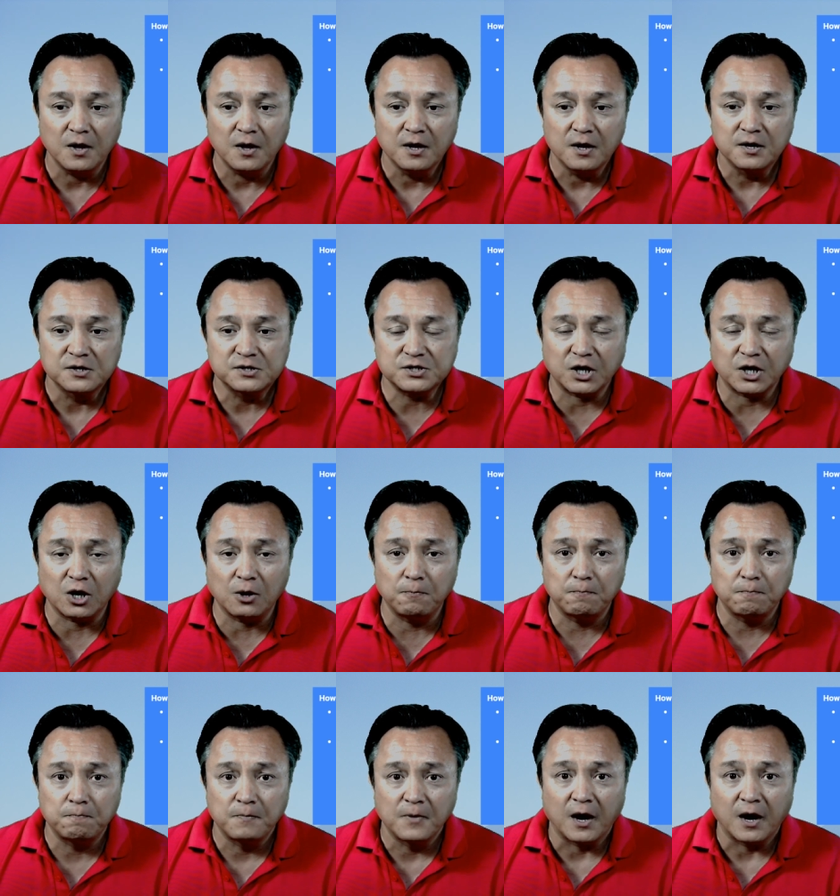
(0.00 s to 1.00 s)
So
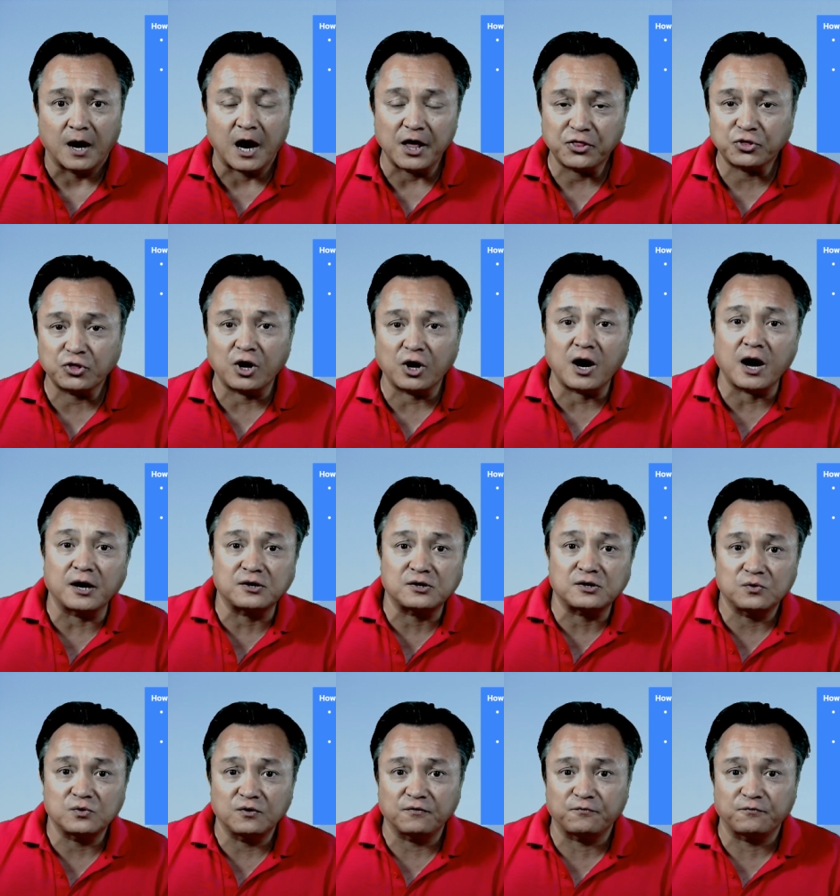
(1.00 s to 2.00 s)
I thought,
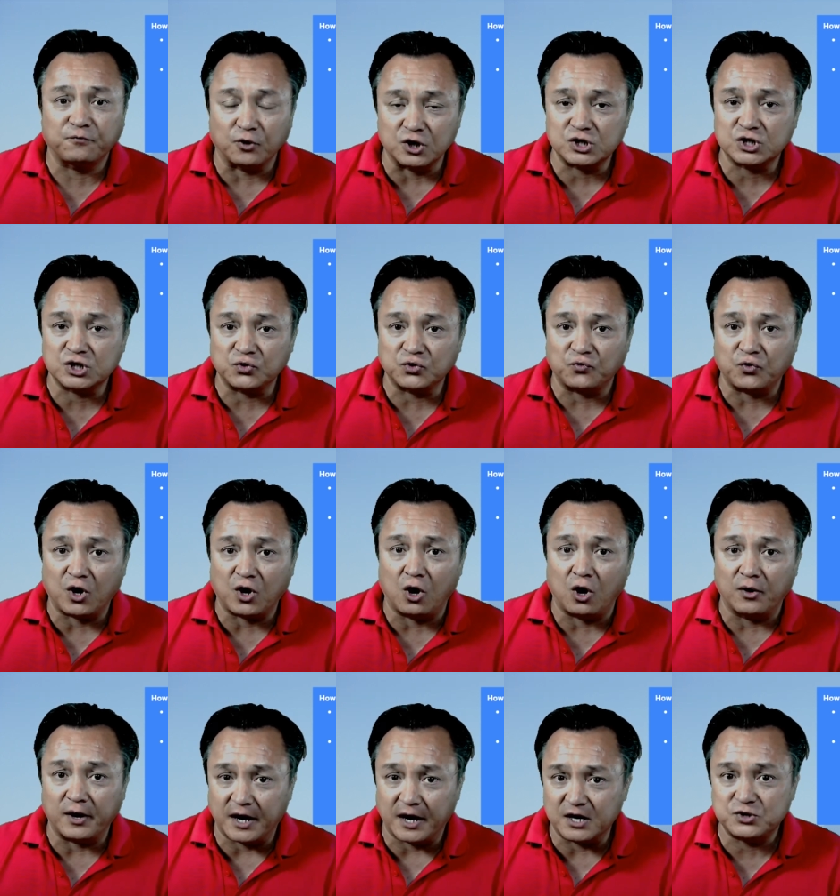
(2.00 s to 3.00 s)
first of
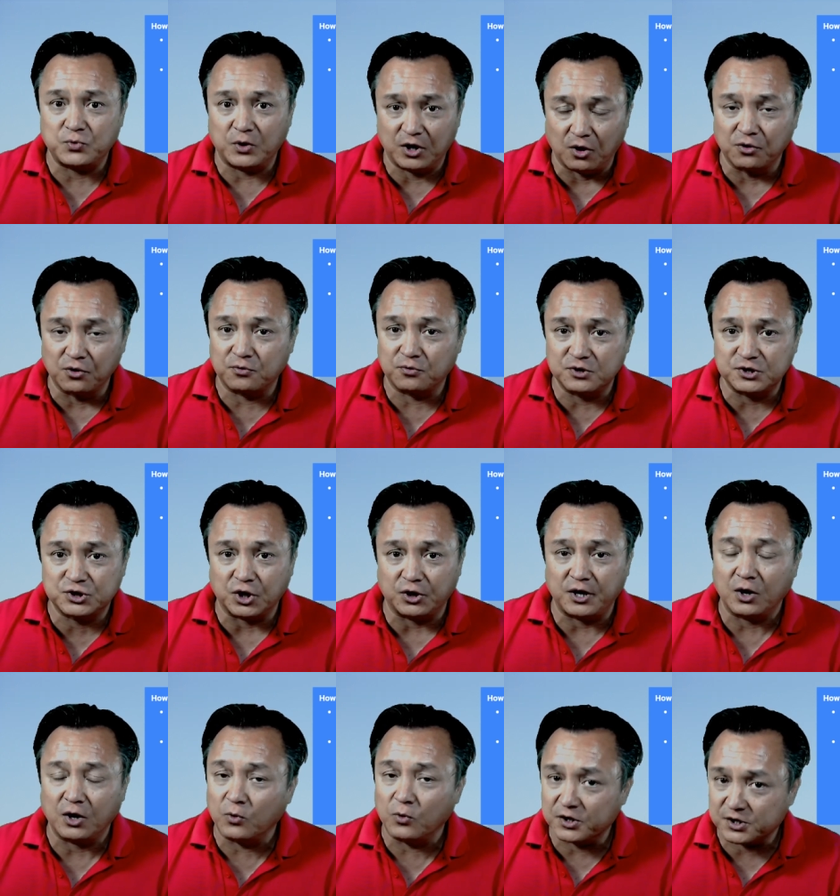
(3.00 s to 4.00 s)
all, as we go through this journey
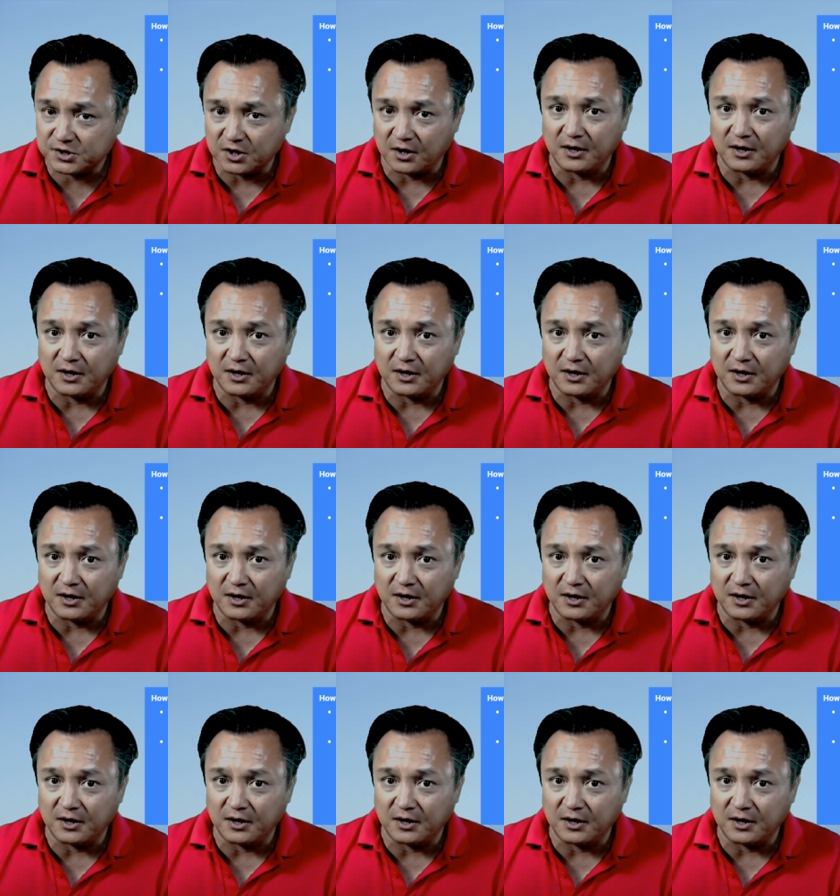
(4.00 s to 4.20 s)
here,